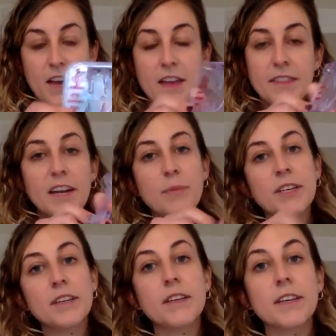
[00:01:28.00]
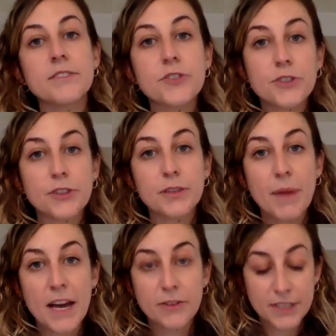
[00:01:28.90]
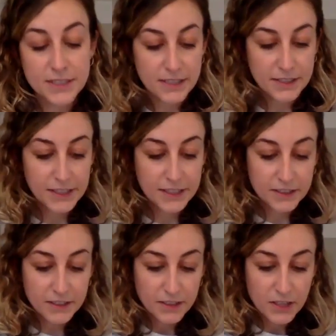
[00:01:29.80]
And then I'm going to insert the batteries in here.